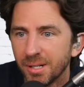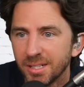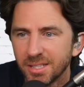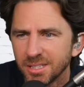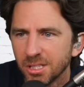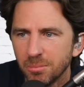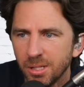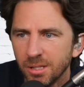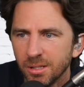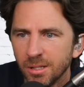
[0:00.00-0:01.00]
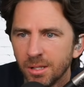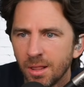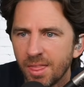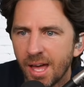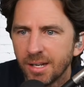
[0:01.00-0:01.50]
but it doesn't mean
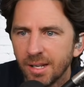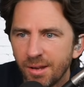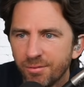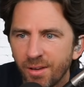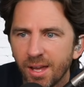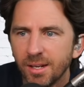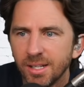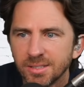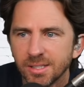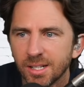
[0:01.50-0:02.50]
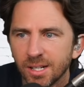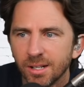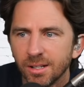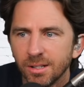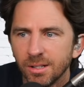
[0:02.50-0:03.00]
that a fan isn't going
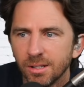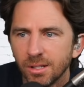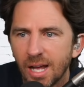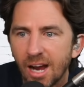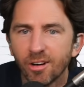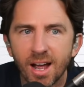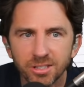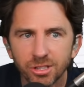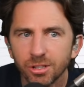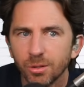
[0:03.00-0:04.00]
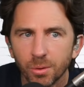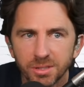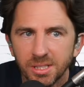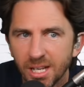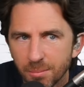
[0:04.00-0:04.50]
to harass her or
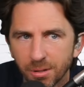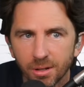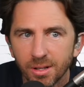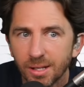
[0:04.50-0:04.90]
D M her.